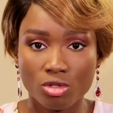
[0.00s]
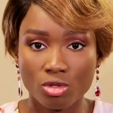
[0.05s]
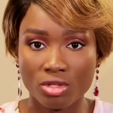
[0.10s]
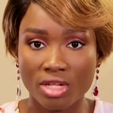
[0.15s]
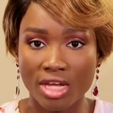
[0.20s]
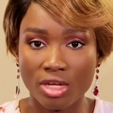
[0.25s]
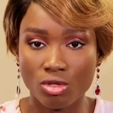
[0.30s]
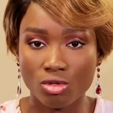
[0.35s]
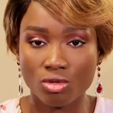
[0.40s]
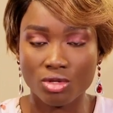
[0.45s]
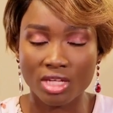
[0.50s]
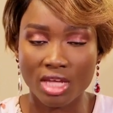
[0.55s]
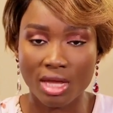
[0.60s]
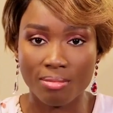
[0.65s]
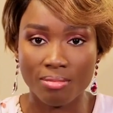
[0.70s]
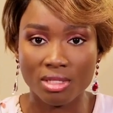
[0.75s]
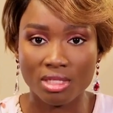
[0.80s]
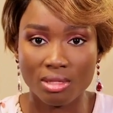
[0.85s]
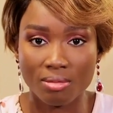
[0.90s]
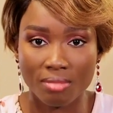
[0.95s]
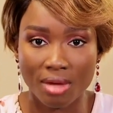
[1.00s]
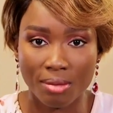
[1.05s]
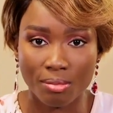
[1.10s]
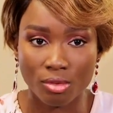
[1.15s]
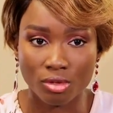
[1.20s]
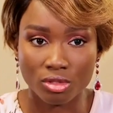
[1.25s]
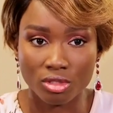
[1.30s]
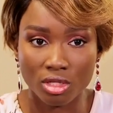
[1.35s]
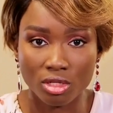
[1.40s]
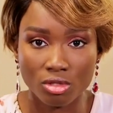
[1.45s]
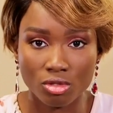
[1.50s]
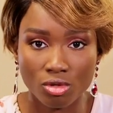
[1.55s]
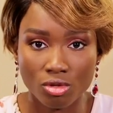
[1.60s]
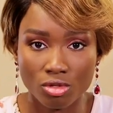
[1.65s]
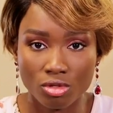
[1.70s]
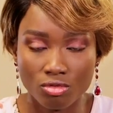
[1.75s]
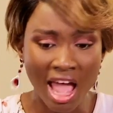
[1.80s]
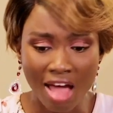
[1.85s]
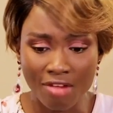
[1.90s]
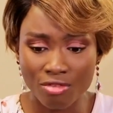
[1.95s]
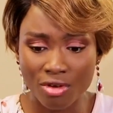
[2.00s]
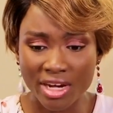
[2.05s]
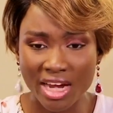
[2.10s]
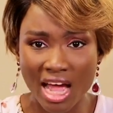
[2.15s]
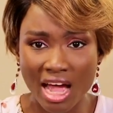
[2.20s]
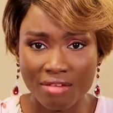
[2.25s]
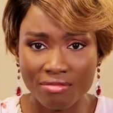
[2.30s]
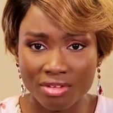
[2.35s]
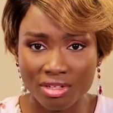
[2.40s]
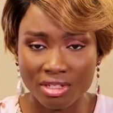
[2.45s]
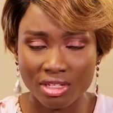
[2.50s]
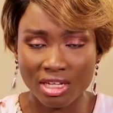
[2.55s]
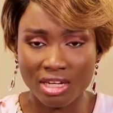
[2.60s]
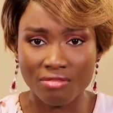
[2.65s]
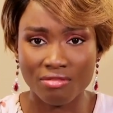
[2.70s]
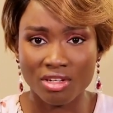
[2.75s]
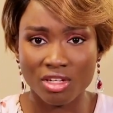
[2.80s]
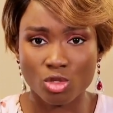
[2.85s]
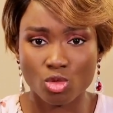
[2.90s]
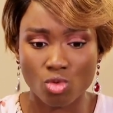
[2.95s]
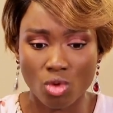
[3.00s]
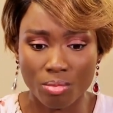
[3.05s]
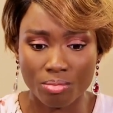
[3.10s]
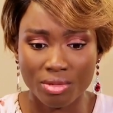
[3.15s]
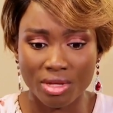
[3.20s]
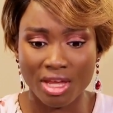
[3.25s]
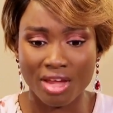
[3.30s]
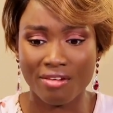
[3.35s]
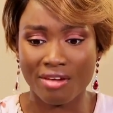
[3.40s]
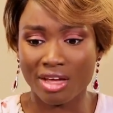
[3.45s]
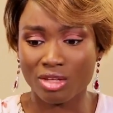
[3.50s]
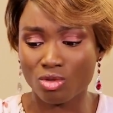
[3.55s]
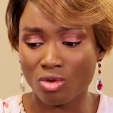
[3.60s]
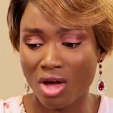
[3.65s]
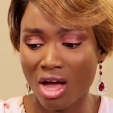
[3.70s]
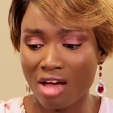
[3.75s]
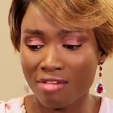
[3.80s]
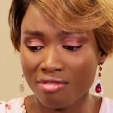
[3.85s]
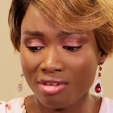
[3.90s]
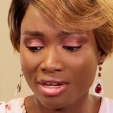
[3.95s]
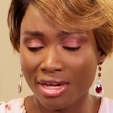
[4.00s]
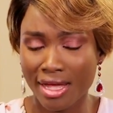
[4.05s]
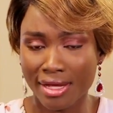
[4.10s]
so that you don't get bitten by mosquitoes. Avoid living in swampy areas or having